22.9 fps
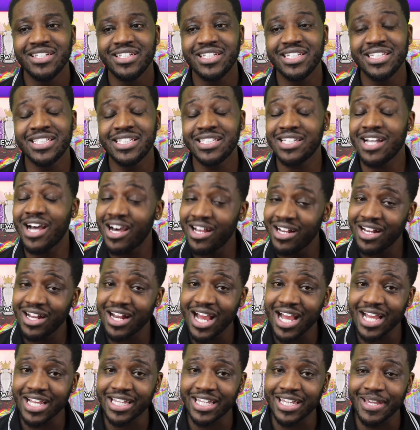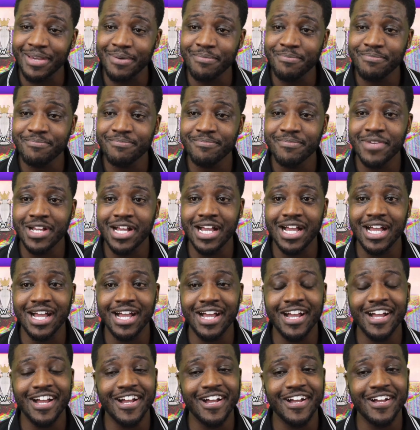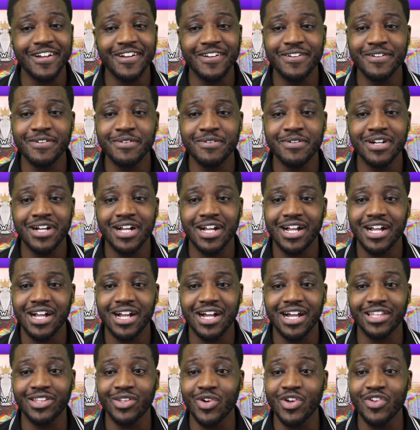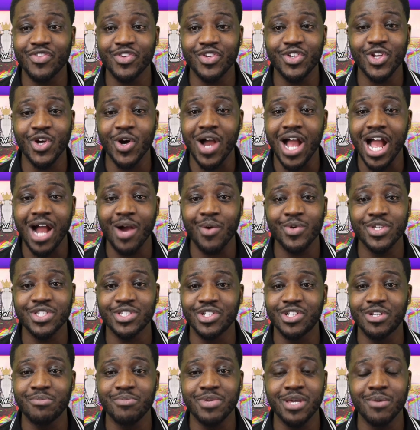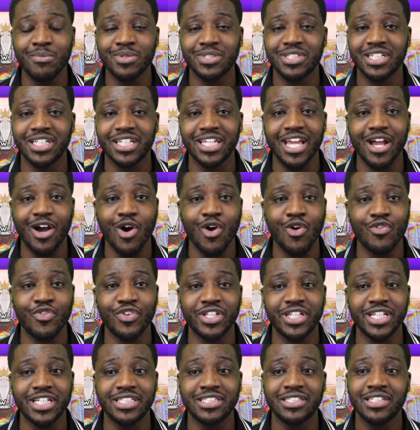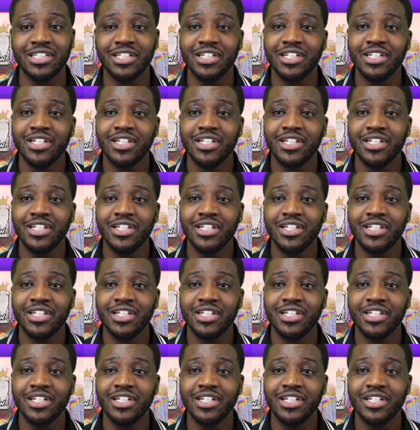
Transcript: This is unlike him. I don't even know how he's going to be able to get over this.